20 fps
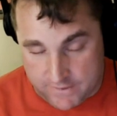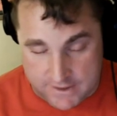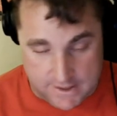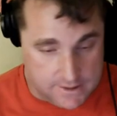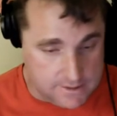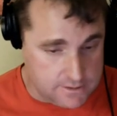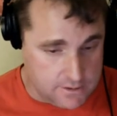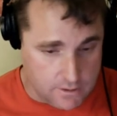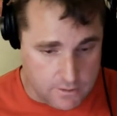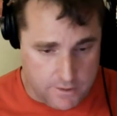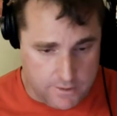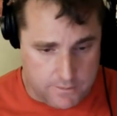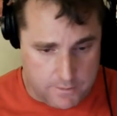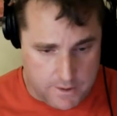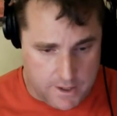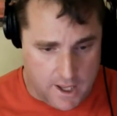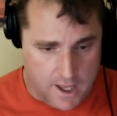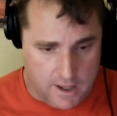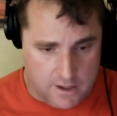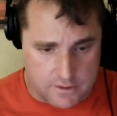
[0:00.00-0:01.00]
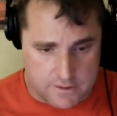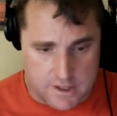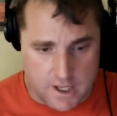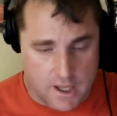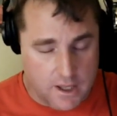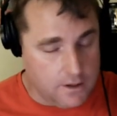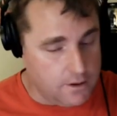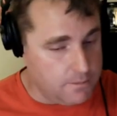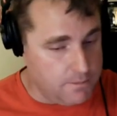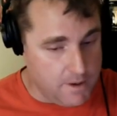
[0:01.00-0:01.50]
it says $33,
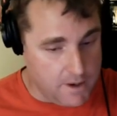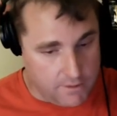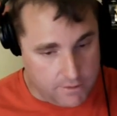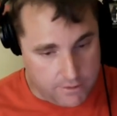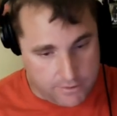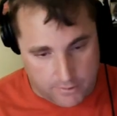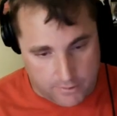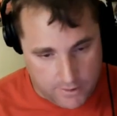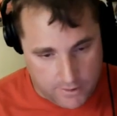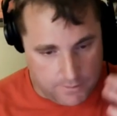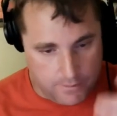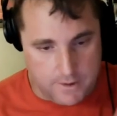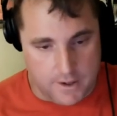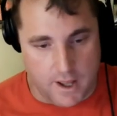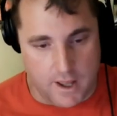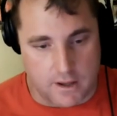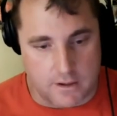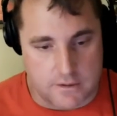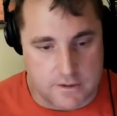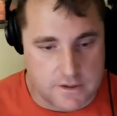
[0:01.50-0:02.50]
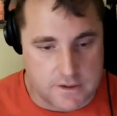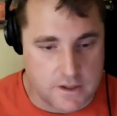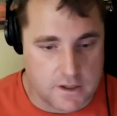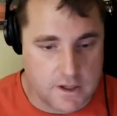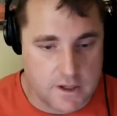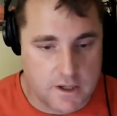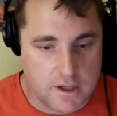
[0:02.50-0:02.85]
you're paying $33.